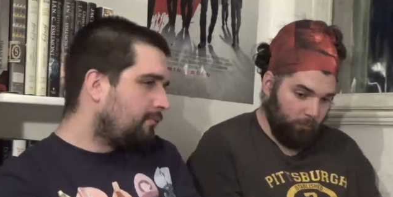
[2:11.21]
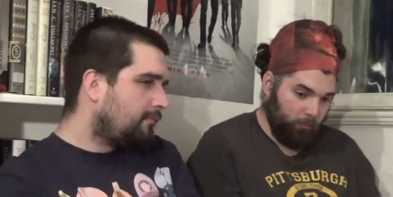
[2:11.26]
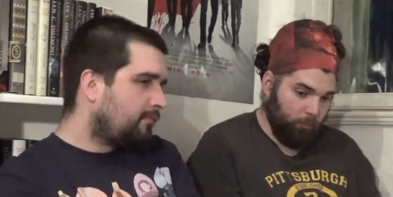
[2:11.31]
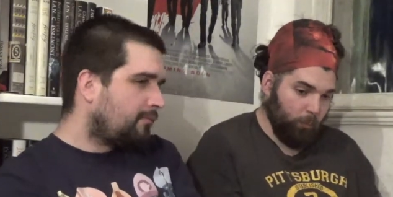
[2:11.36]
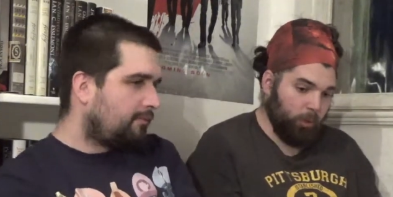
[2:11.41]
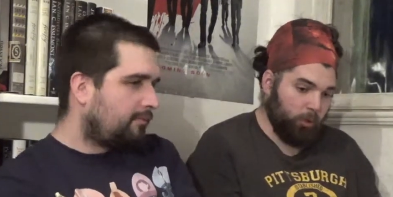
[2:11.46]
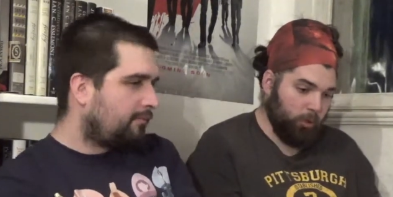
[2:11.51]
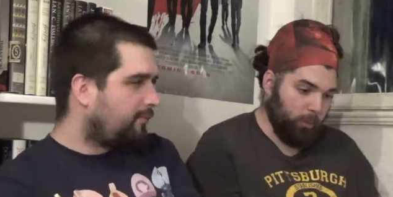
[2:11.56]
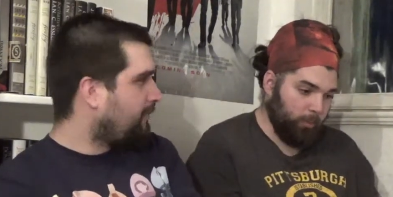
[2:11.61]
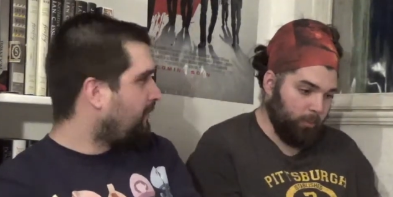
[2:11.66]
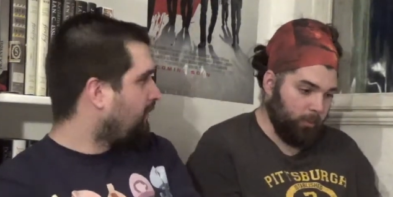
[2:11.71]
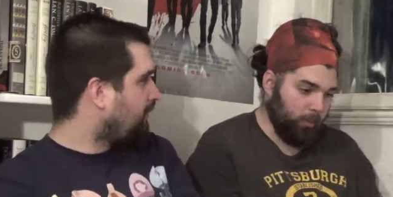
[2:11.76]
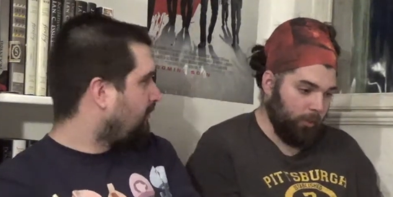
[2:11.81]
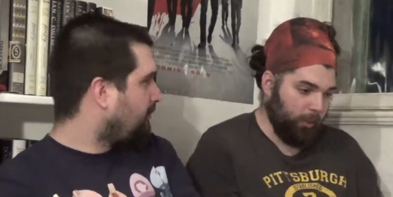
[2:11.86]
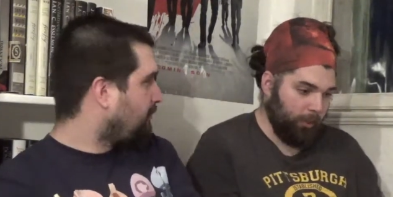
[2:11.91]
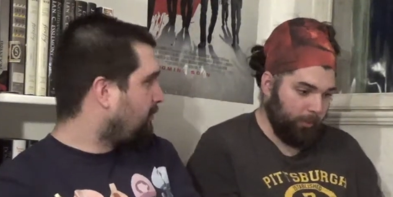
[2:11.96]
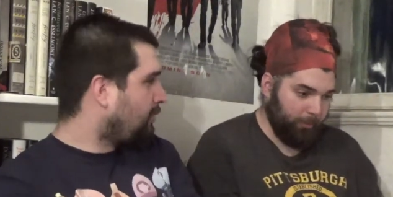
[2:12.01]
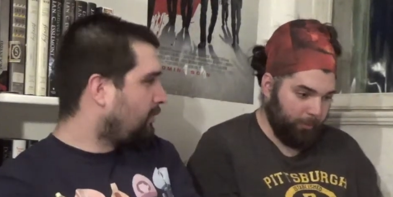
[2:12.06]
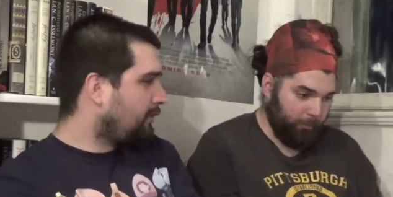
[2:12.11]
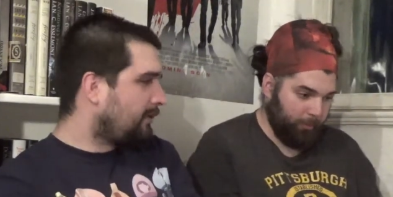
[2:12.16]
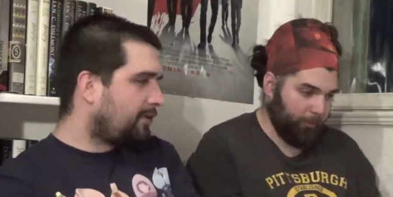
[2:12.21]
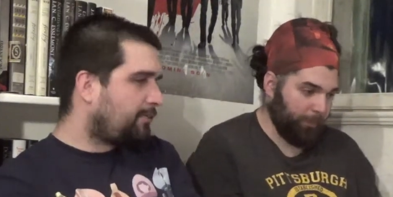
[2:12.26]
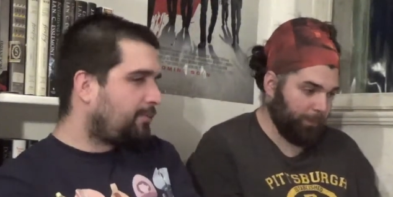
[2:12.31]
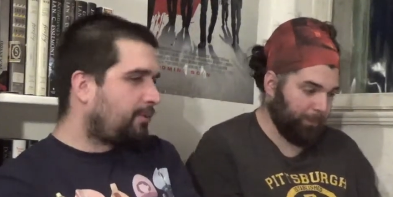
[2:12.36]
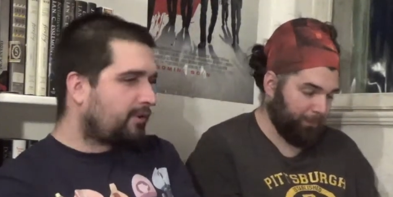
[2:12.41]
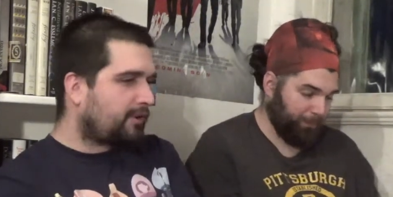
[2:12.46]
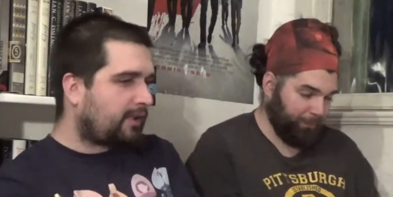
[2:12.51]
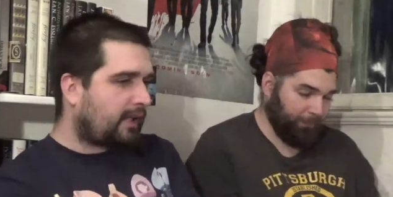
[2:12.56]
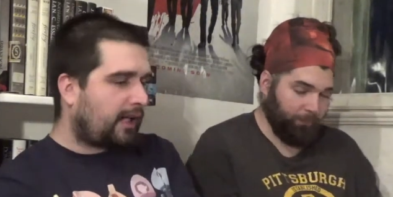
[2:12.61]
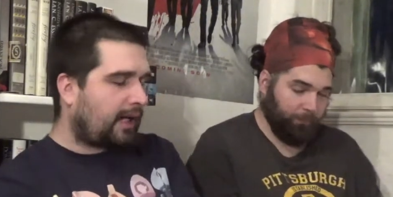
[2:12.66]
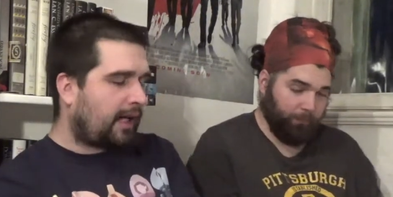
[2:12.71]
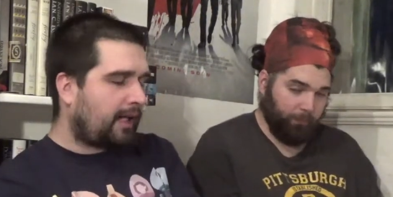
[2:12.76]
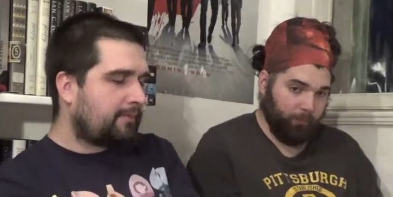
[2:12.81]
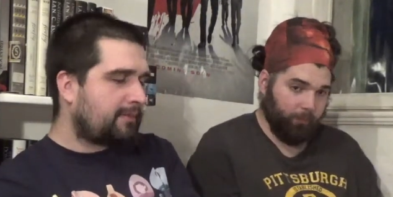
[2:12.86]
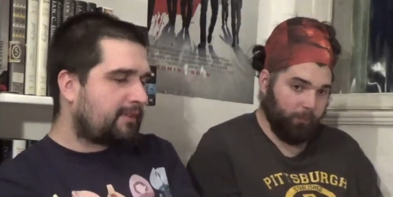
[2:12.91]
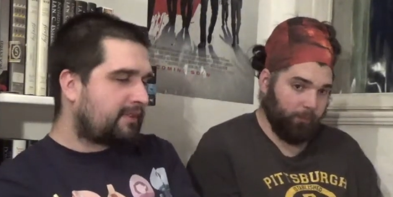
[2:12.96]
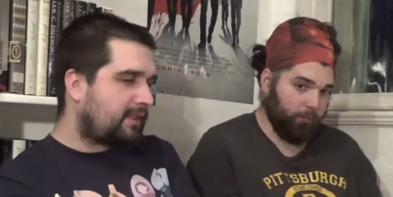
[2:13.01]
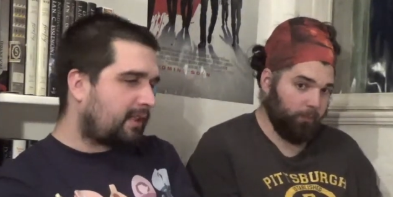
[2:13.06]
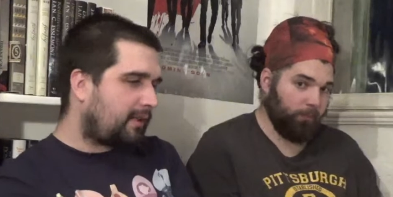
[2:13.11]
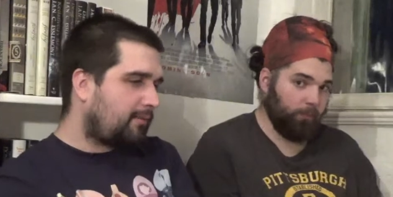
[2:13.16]
Speaker 1: Multiple times. Multiple
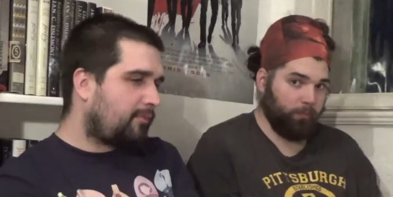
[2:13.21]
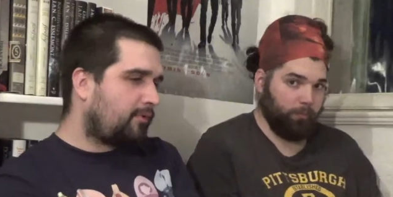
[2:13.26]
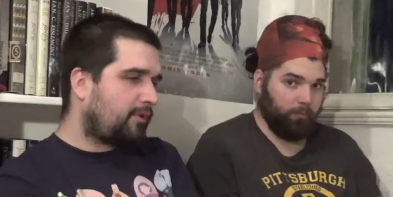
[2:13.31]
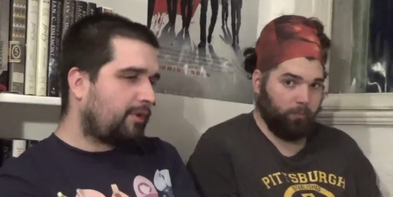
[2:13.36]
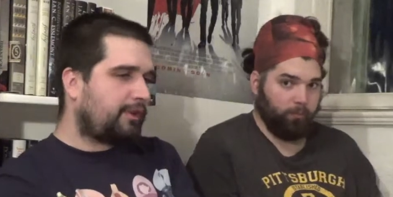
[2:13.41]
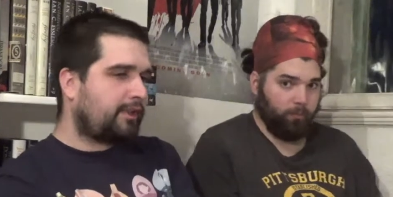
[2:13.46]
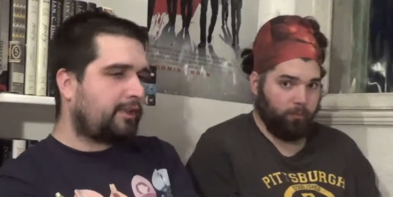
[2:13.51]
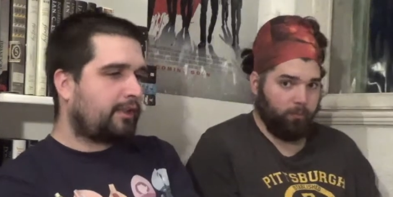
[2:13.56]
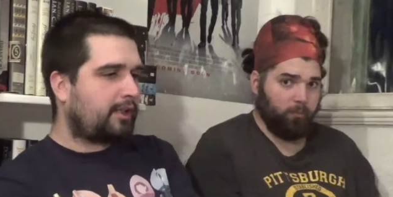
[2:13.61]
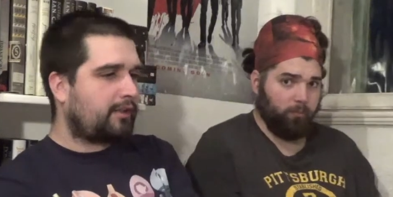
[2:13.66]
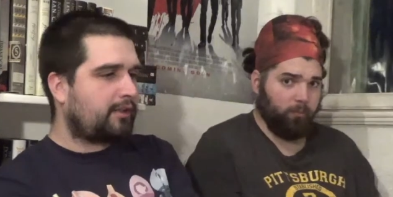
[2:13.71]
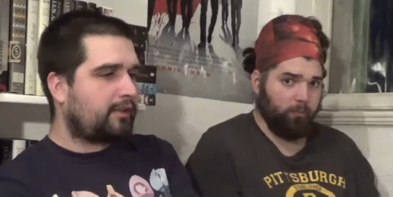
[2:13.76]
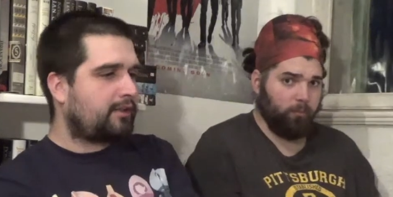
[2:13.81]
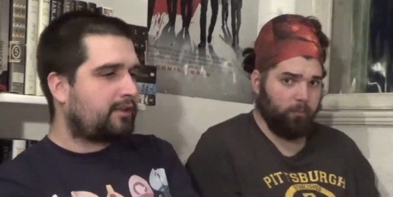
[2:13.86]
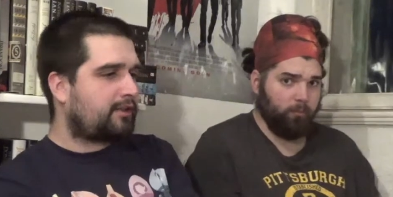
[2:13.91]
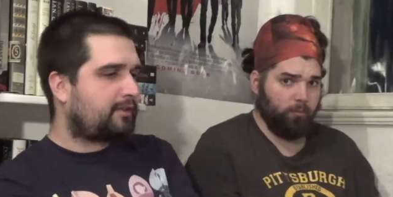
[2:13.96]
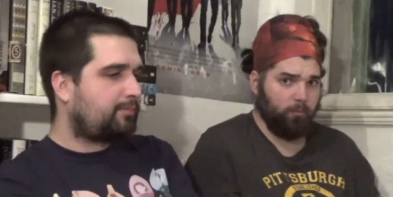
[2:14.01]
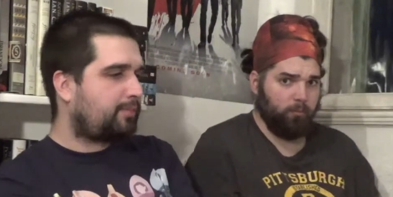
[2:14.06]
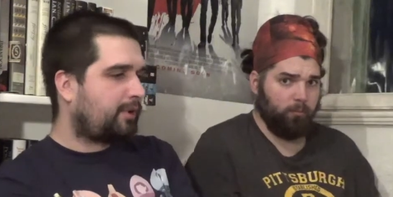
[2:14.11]
times, some more than others.